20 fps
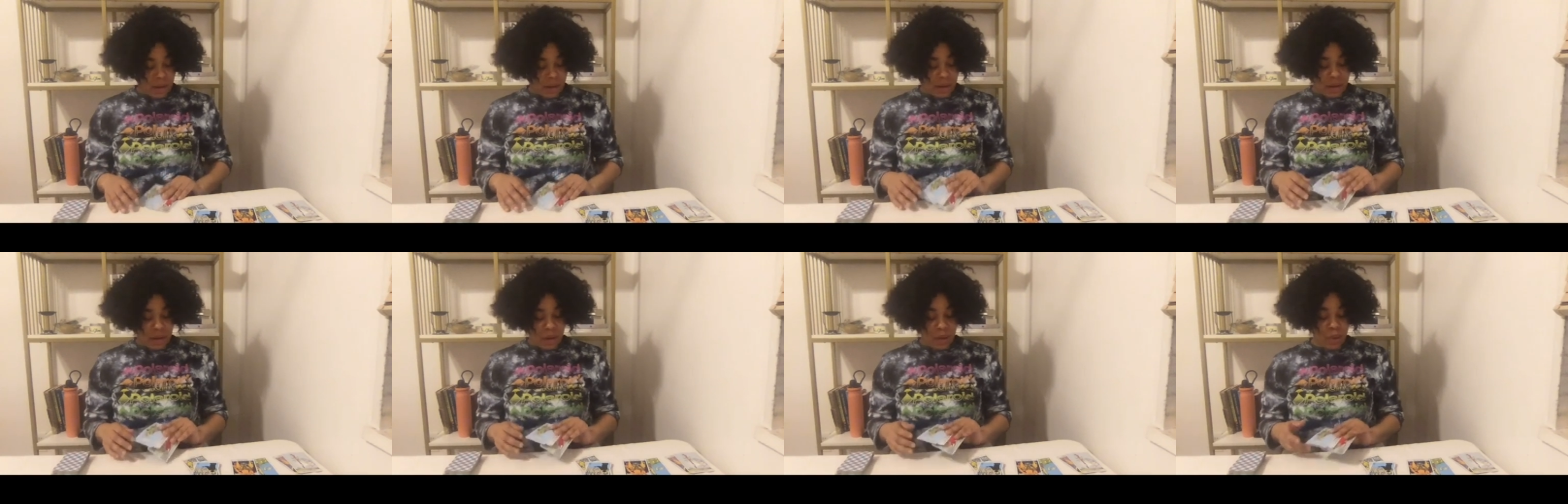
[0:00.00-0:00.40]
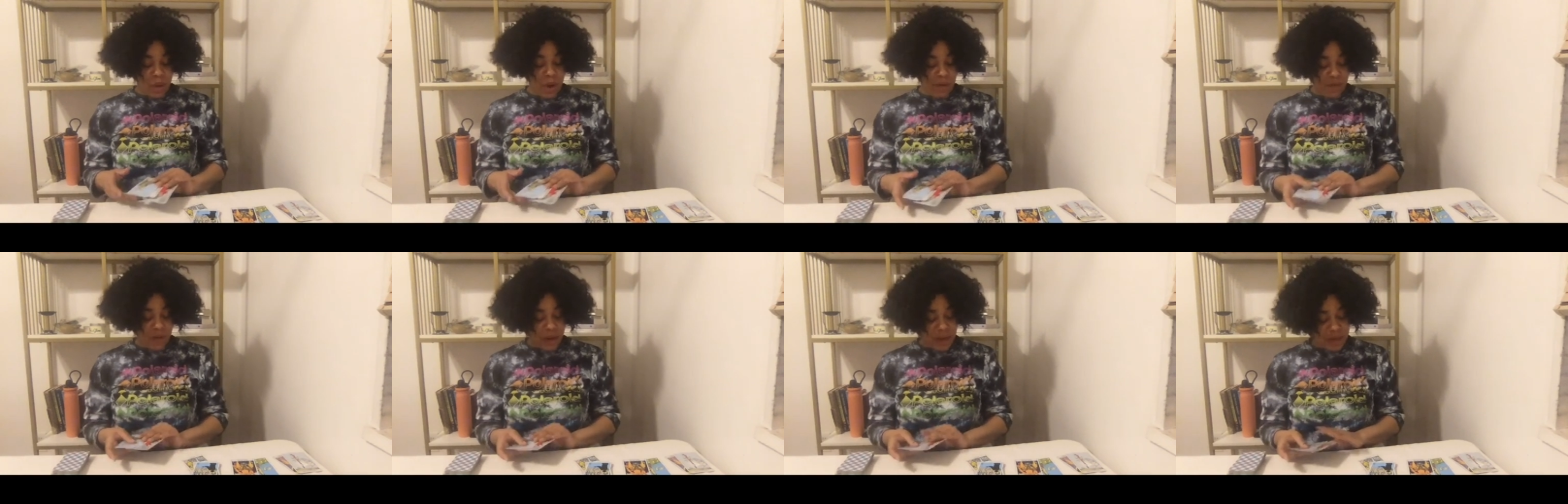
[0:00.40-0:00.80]

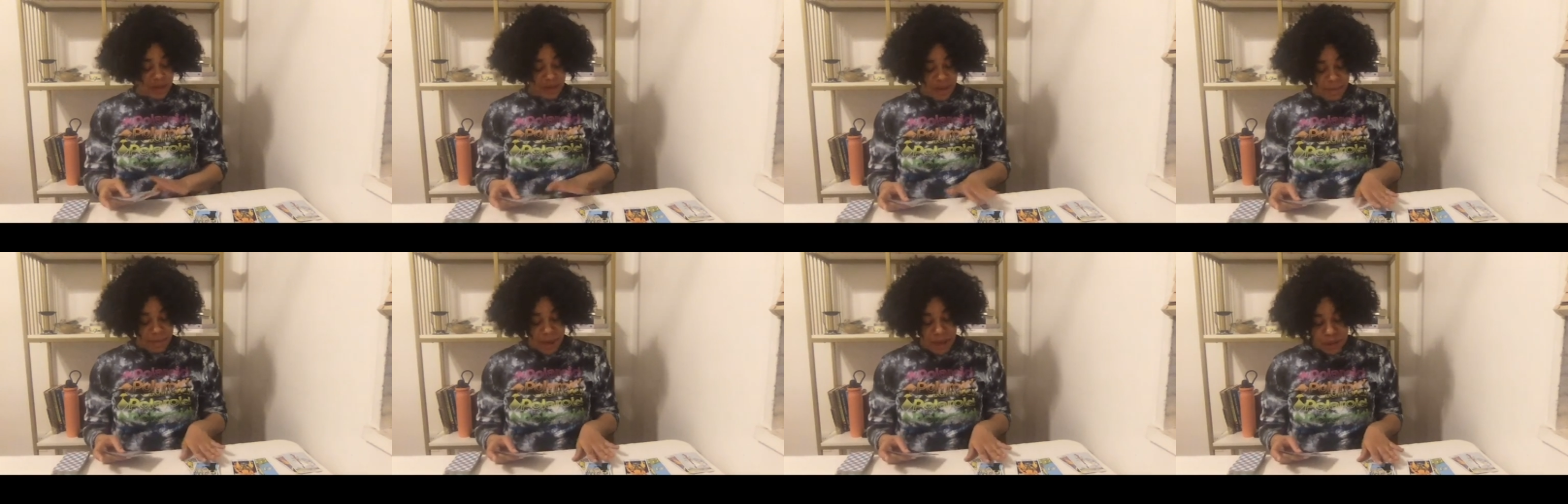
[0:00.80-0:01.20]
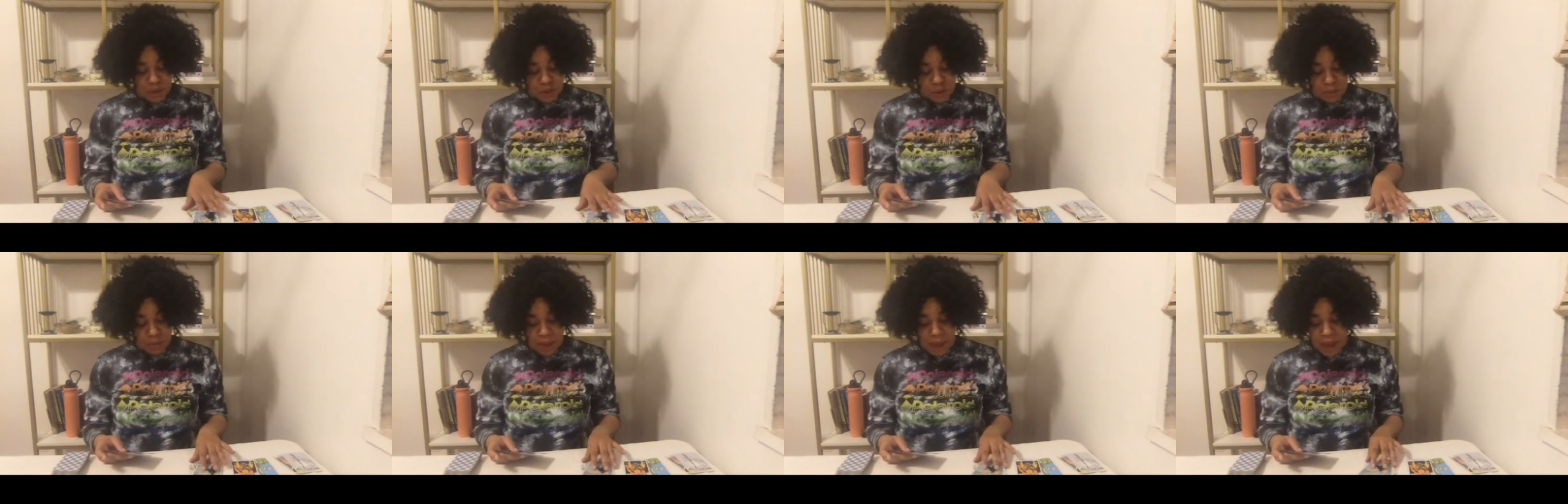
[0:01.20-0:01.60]
whoever it is that made you
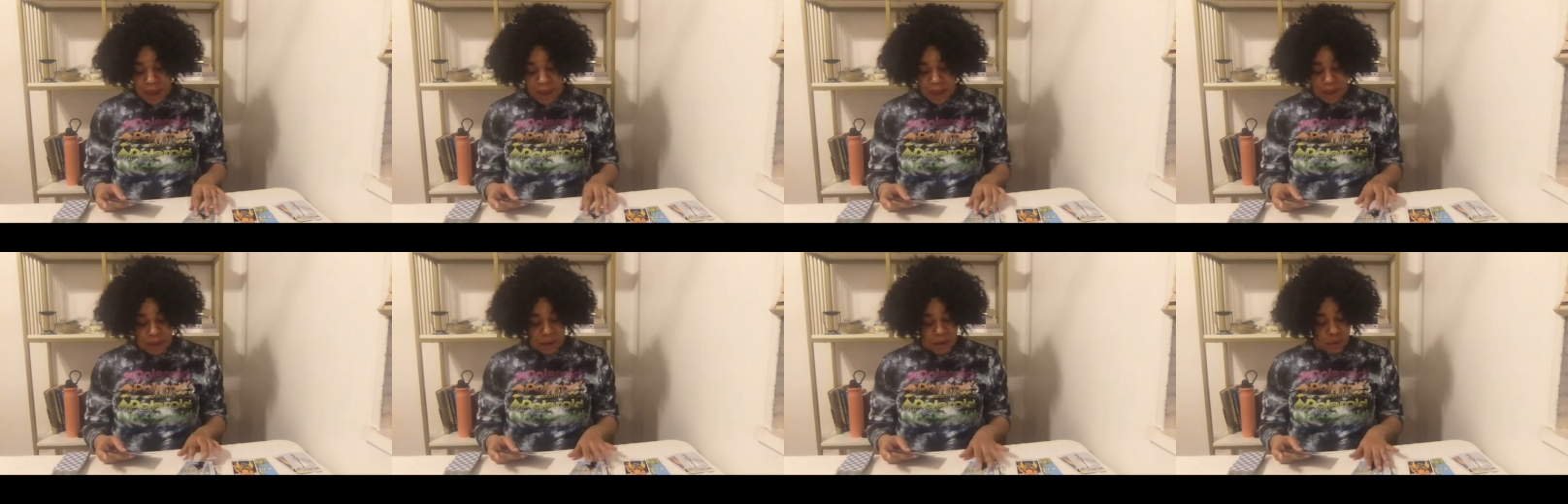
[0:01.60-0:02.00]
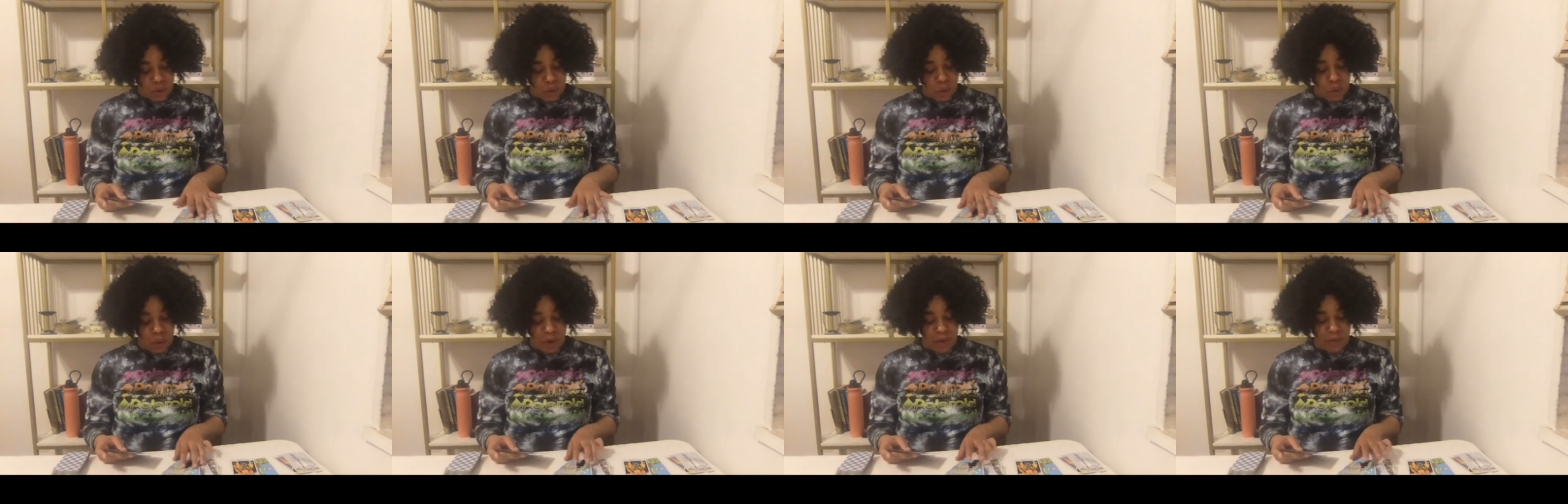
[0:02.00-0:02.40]
mad,
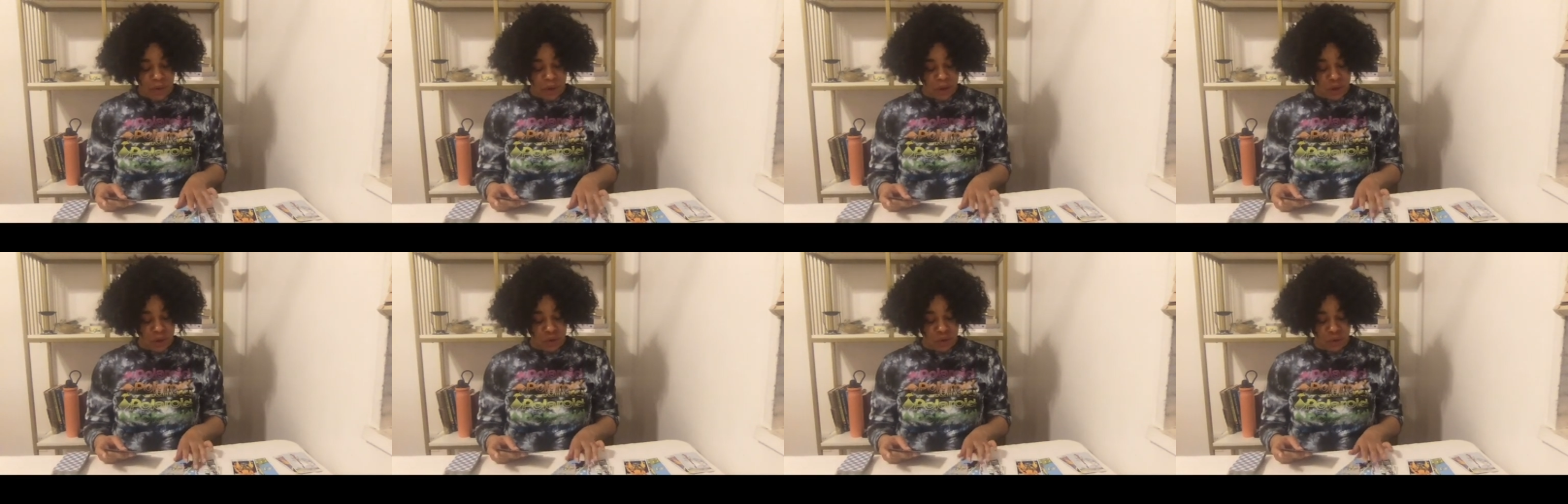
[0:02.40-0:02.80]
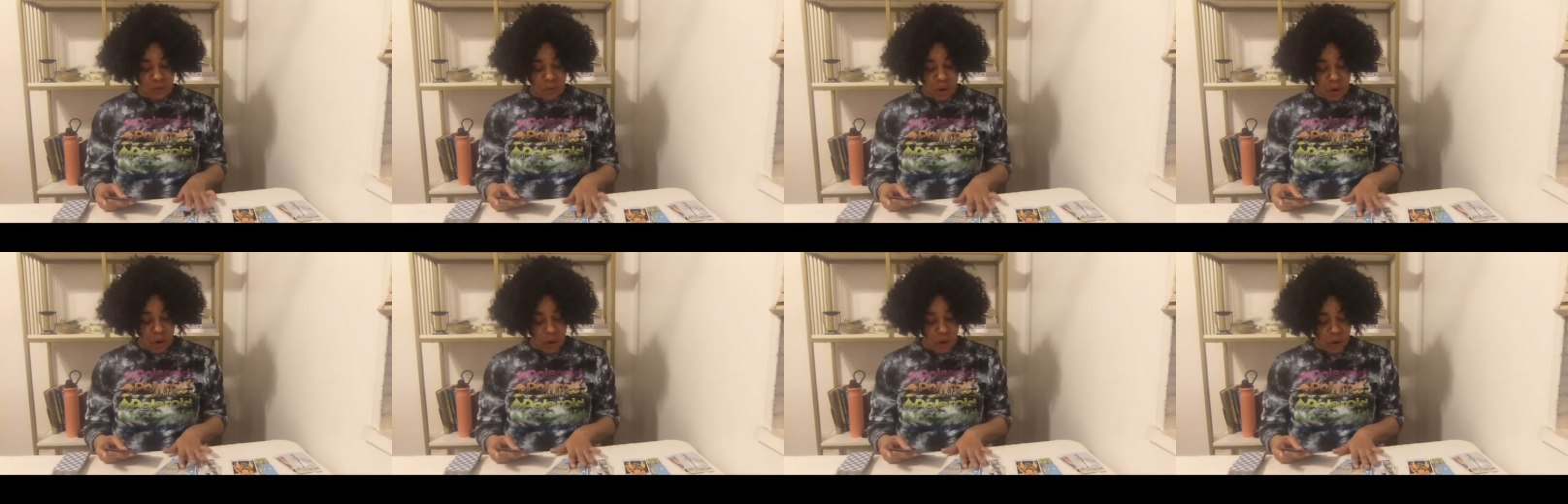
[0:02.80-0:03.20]
whoever did you
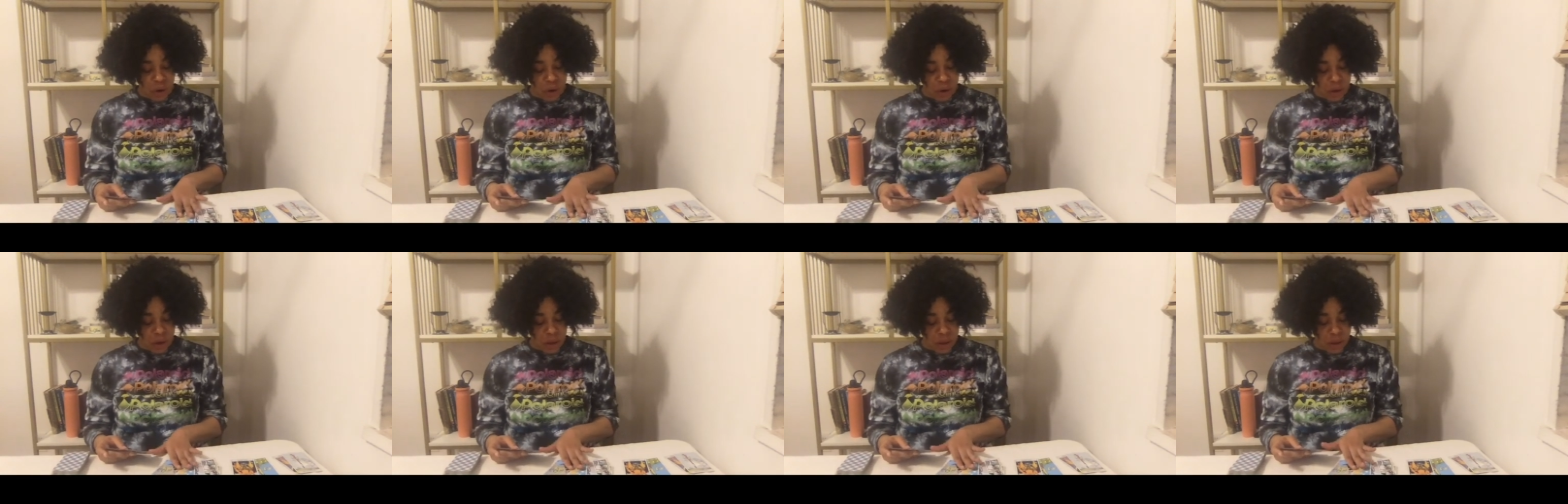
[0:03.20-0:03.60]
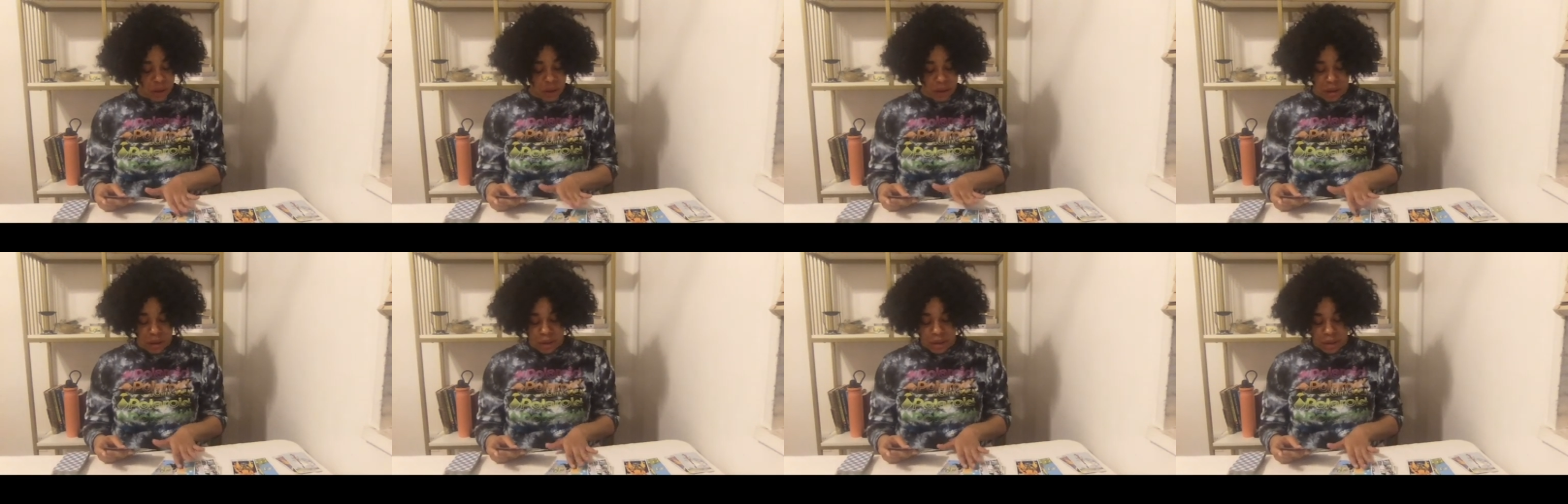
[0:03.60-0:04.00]
wrong,
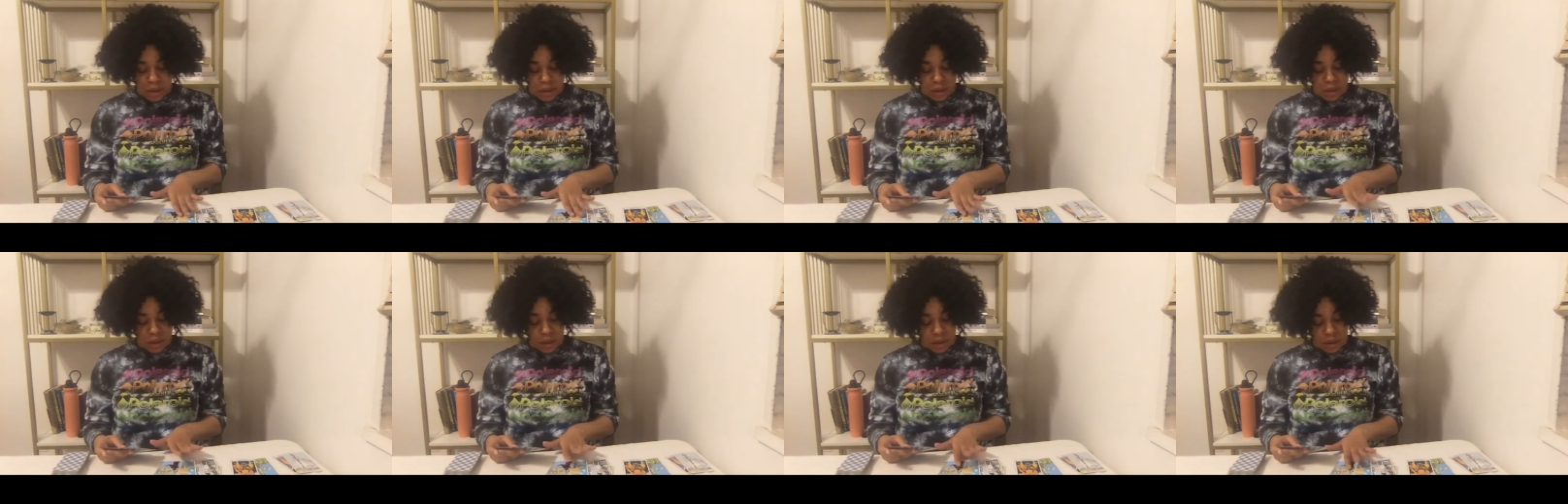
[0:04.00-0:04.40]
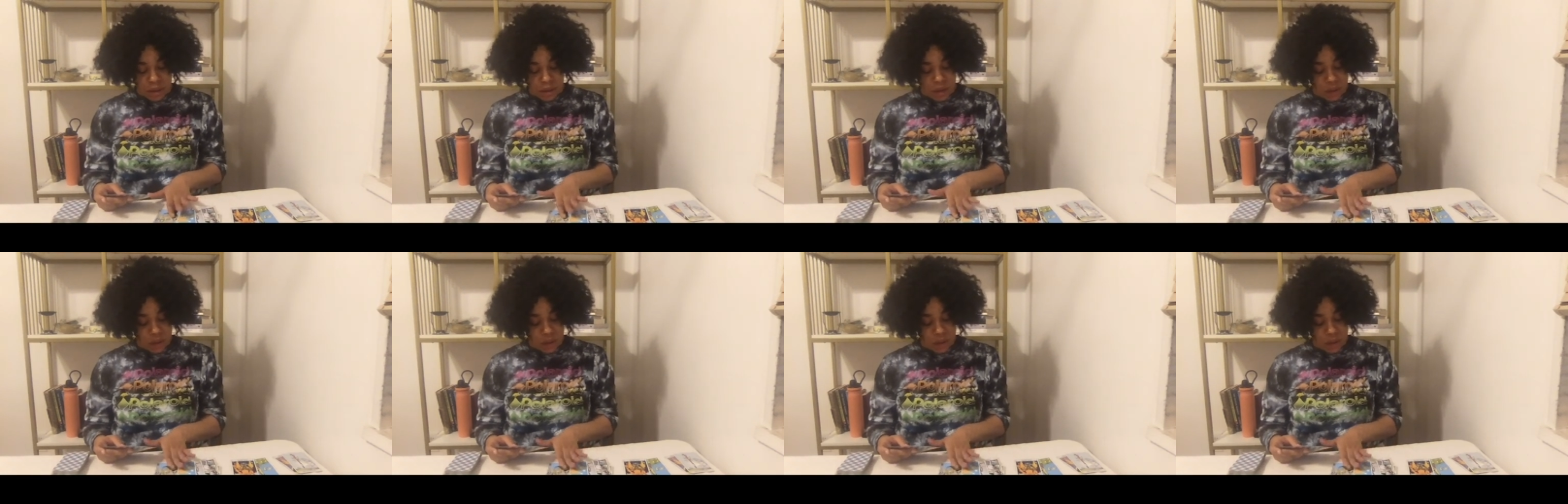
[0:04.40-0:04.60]
they